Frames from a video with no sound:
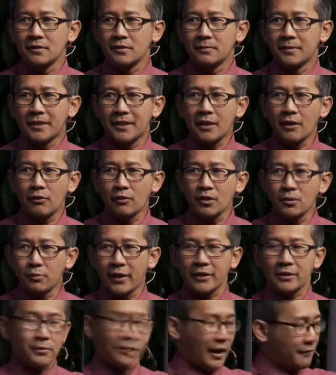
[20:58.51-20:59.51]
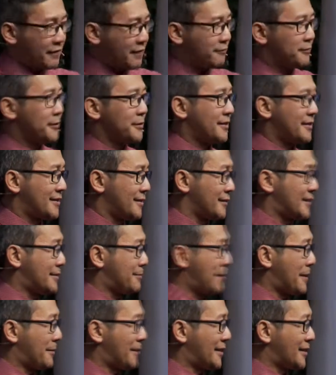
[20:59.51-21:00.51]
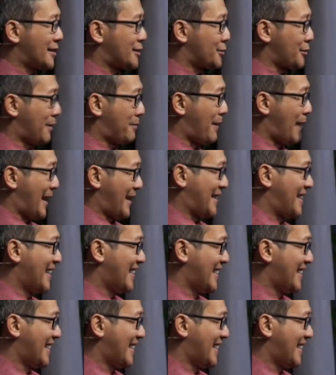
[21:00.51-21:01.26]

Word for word: but the only way to have the fruit of the Spirit is to abide.